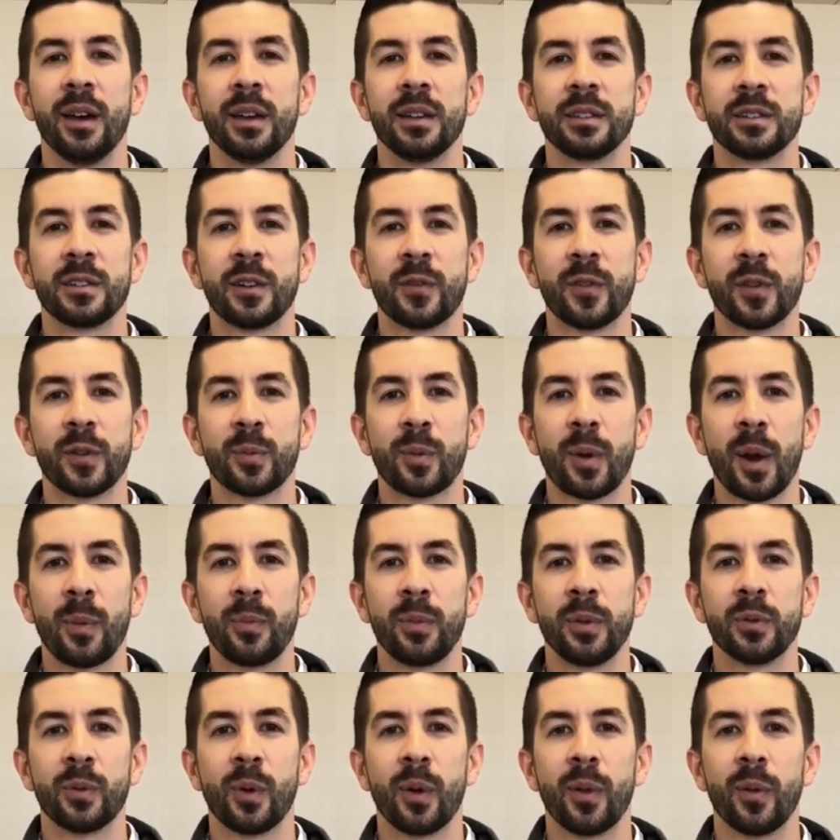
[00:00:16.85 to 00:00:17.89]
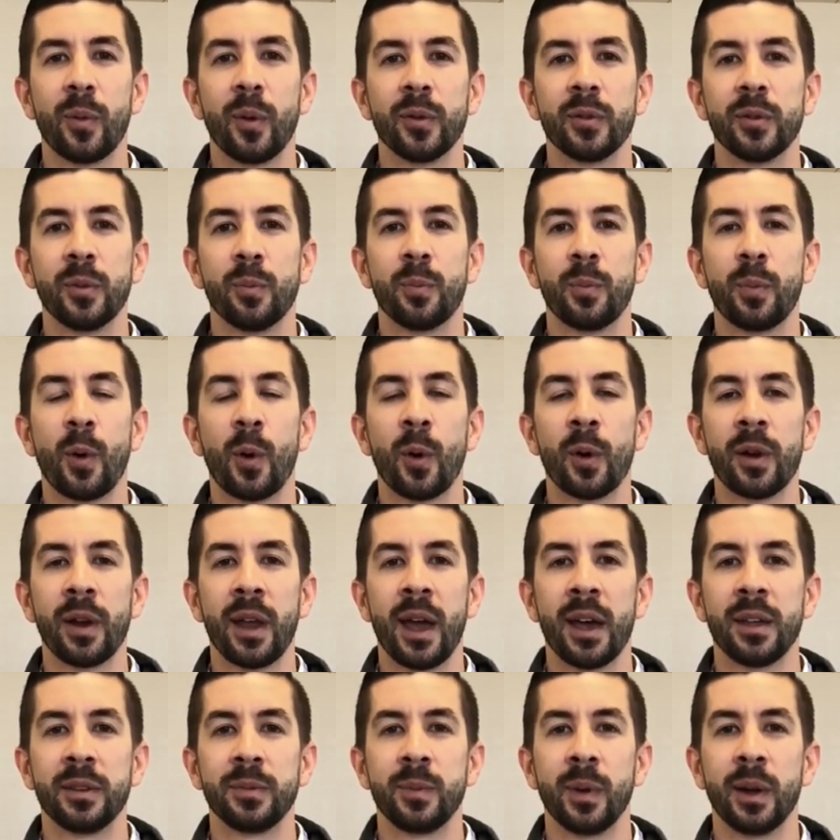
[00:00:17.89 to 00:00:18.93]
Surface prep is one of the most important
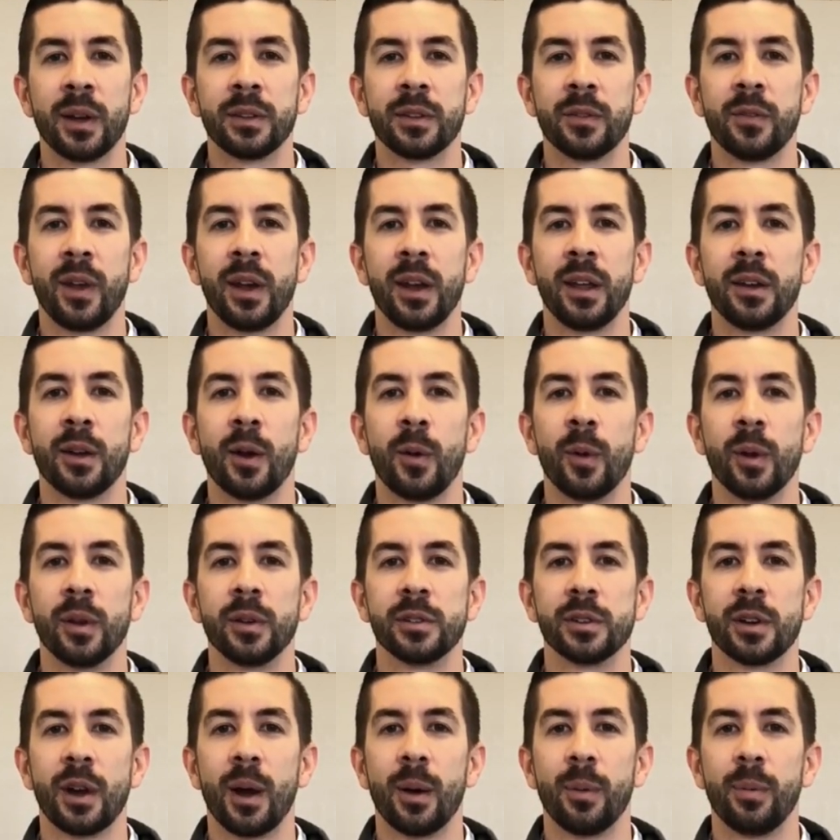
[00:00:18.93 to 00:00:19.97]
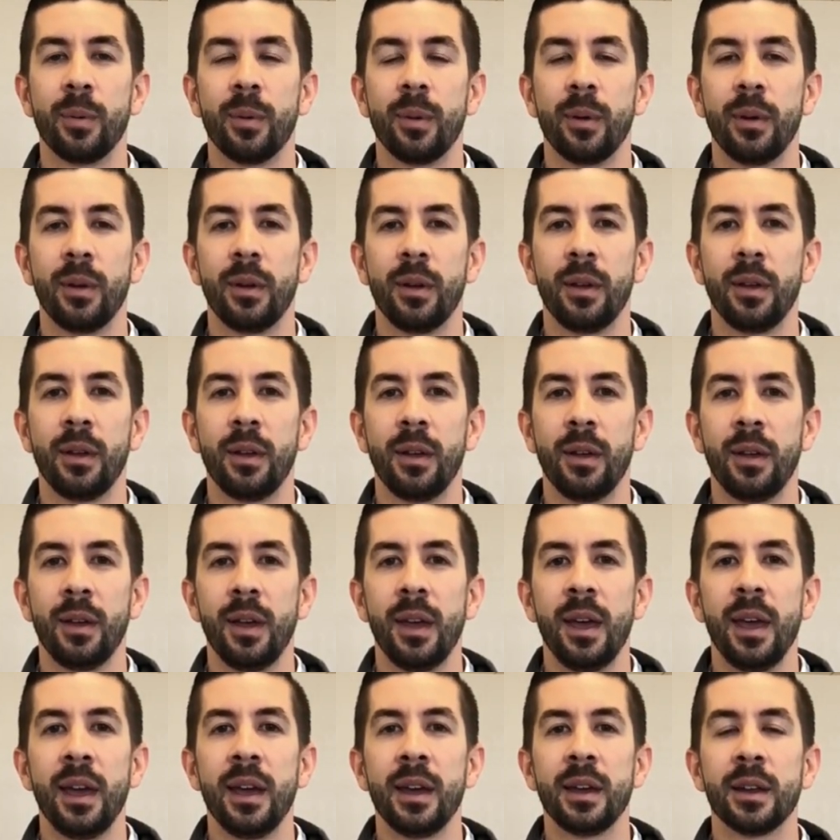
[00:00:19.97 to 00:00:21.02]
aspects of any coating job.
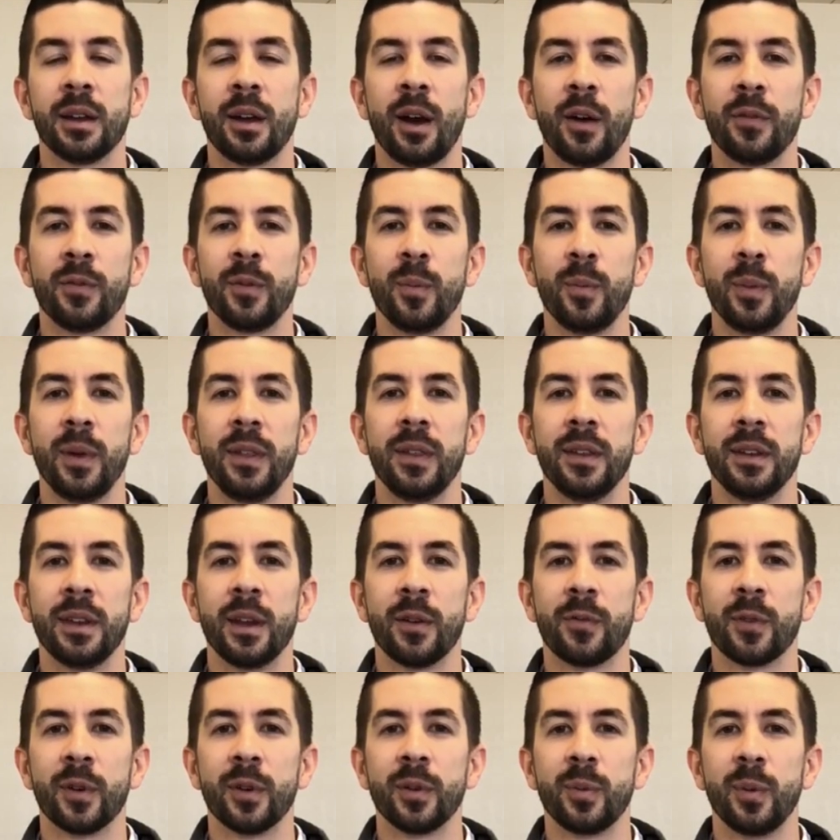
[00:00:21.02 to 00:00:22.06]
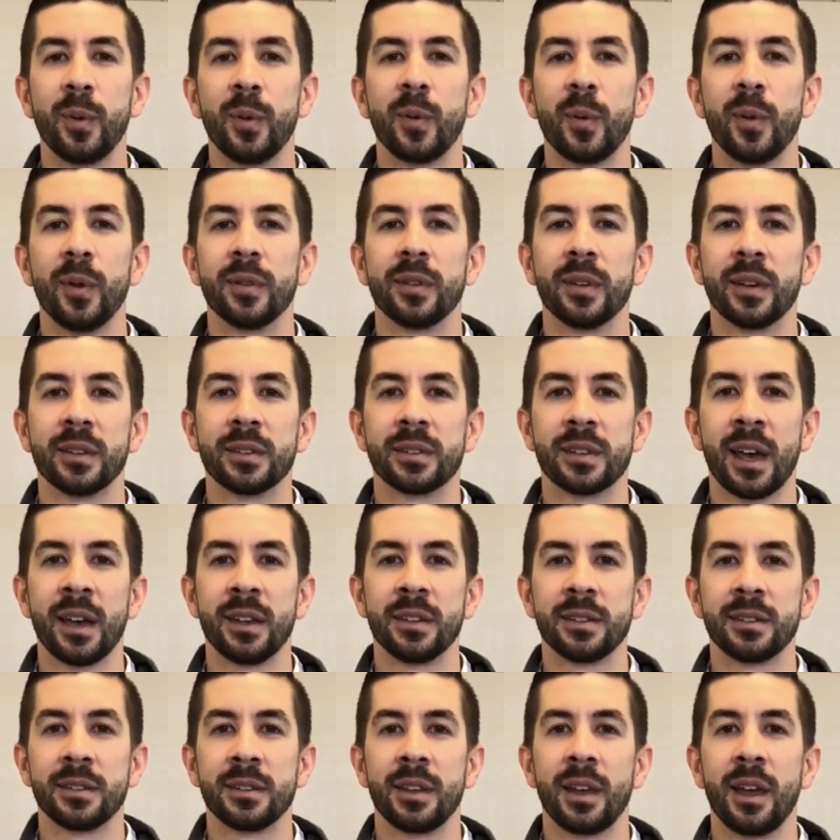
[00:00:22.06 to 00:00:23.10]
It can often be the difference between
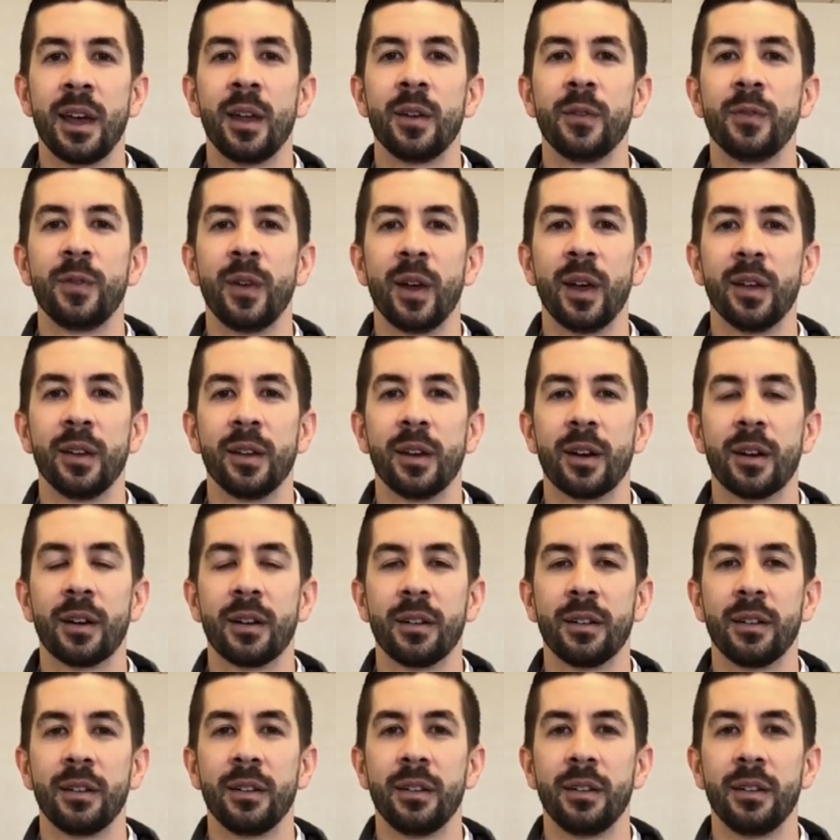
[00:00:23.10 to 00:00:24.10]
success and failure.